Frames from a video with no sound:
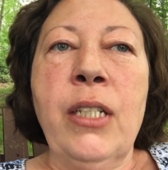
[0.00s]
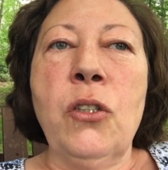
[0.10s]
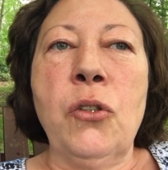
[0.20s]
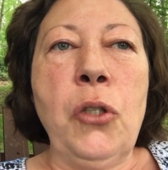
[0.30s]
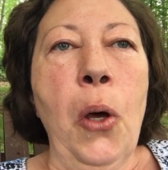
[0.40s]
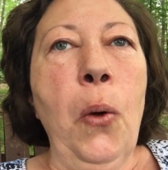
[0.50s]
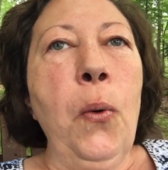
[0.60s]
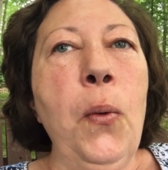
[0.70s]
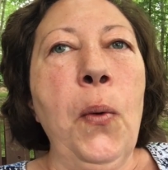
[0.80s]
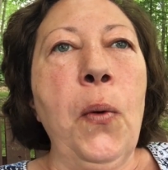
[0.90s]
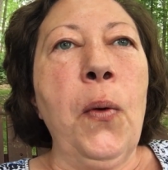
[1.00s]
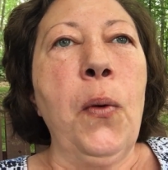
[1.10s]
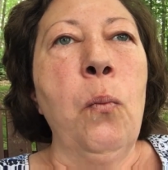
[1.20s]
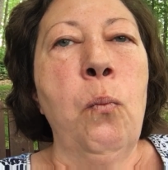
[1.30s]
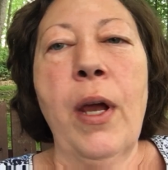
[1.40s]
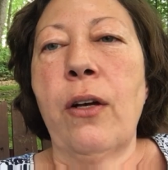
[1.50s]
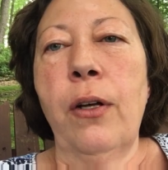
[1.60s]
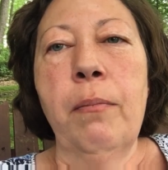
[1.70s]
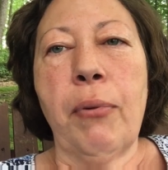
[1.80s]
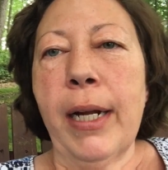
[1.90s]
So we
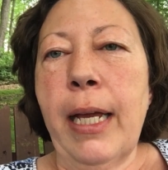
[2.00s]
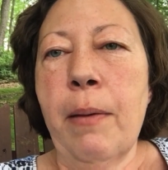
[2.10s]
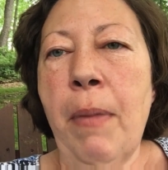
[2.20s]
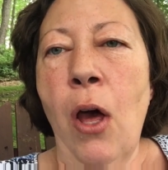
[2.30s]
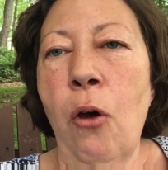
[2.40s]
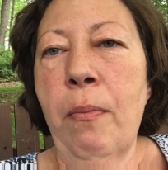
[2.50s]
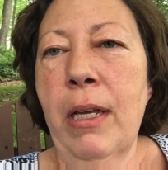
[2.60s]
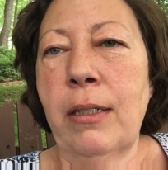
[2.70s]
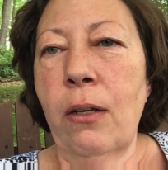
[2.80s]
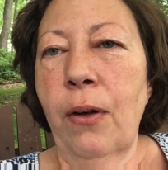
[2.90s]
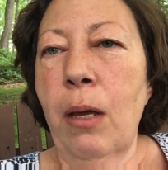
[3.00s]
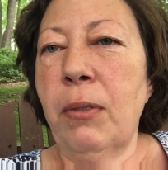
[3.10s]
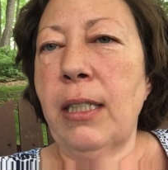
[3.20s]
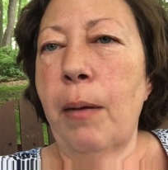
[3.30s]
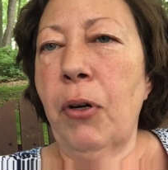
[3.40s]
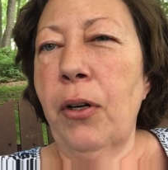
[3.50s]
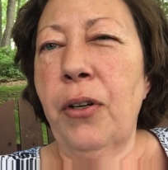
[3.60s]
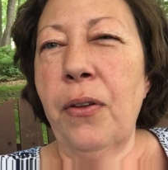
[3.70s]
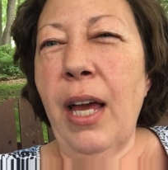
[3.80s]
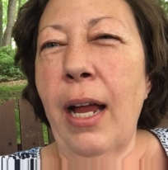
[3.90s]
couldn't bring him home until he was able to
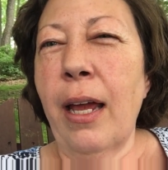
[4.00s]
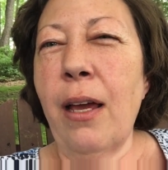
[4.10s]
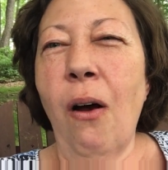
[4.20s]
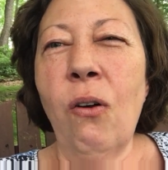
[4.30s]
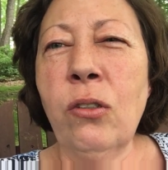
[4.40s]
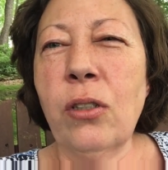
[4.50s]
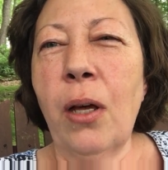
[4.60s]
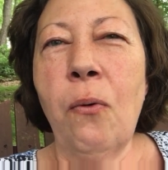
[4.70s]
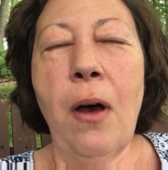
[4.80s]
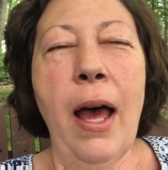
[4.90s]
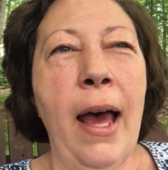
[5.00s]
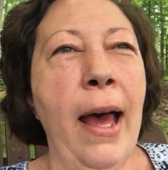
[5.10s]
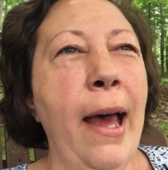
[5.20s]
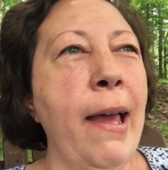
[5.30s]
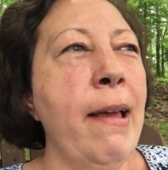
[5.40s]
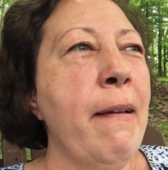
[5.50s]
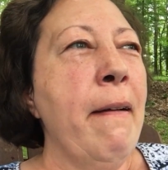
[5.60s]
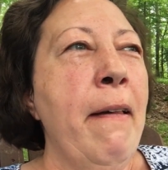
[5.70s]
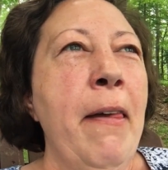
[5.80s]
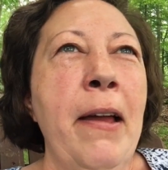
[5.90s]
do that. He also
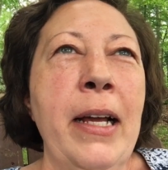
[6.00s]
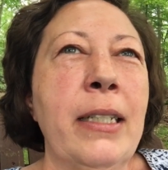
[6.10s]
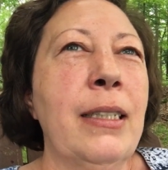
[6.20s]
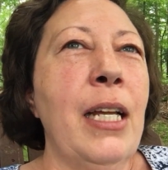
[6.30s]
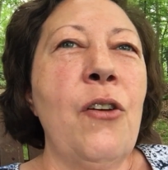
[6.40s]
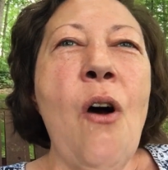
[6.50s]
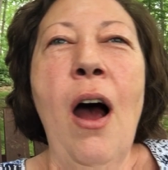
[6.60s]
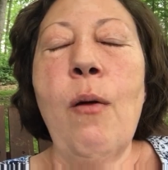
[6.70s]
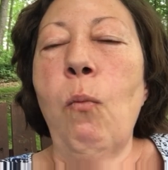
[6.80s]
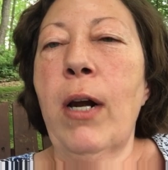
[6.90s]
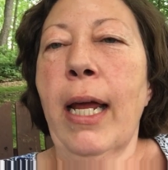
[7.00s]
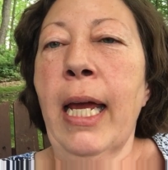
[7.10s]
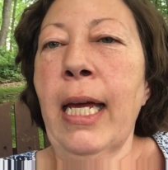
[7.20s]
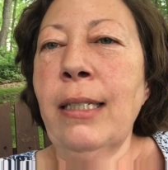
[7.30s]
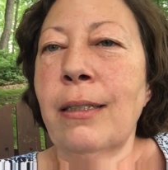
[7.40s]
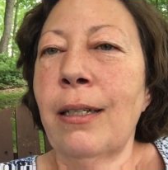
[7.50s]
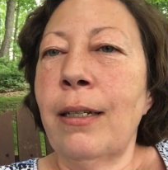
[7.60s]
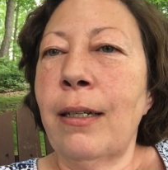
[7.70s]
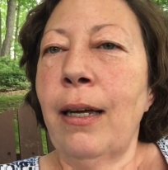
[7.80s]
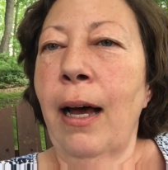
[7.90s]
did not want to eat.
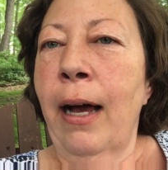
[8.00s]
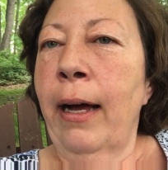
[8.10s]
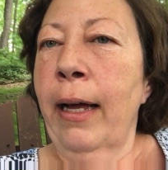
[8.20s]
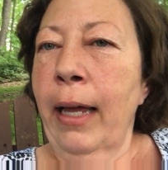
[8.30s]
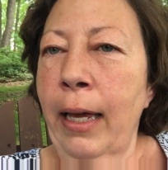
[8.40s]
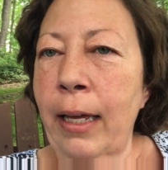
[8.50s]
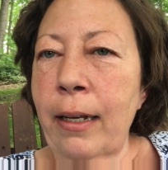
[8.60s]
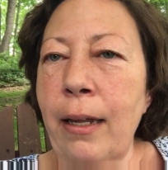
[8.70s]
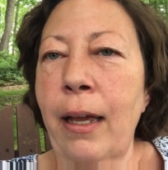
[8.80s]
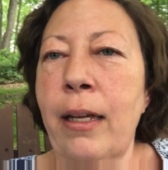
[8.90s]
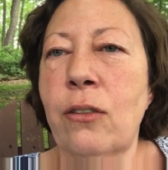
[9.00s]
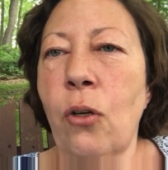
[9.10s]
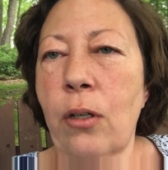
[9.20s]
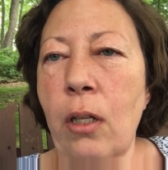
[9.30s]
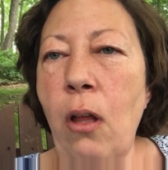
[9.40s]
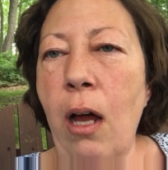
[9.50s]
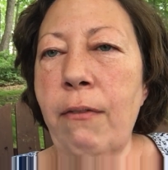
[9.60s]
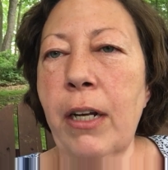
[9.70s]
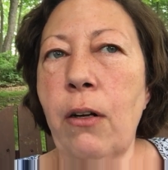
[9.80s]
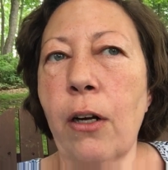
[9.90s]
It took a lot
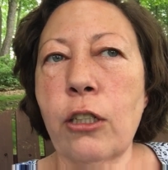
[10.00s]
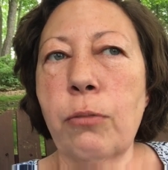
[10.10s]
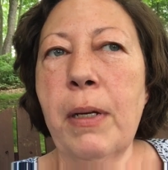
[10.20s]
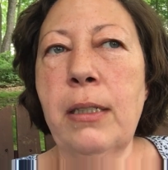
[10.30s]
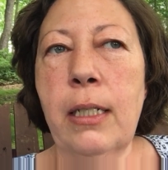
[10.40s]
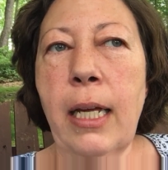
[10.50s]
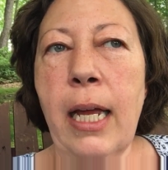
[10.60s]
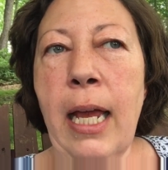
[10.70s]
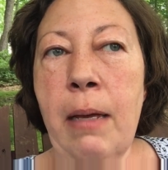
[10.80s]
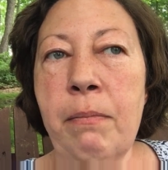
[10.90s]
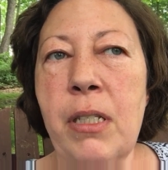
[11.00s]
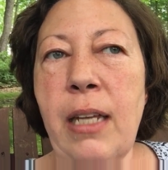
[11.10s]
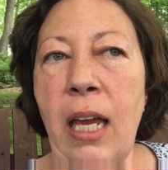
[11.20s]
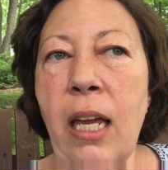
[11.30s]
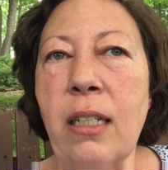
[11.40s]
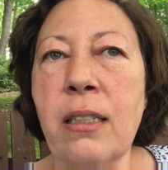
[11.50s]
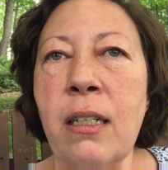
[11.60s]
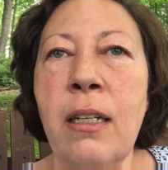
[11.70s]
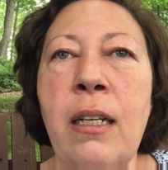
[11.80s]
of encouragement to get him to eat.